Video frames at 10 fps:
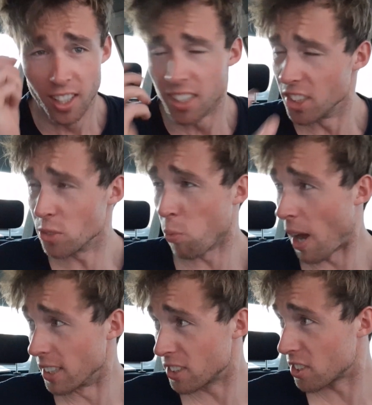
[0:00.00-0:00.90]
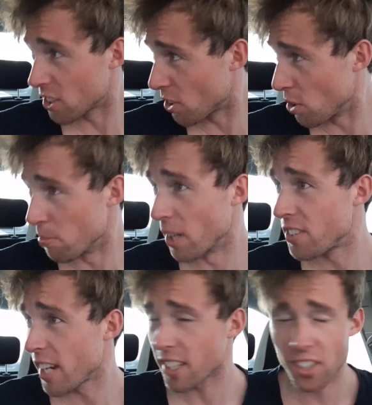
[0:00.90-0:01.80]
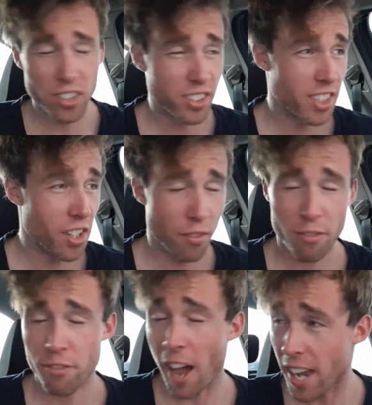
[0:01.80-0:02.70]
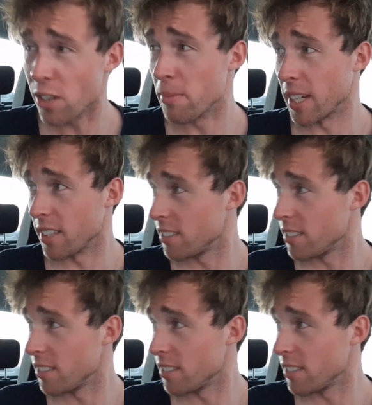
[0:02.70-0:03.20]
Just once could my technology not fail me.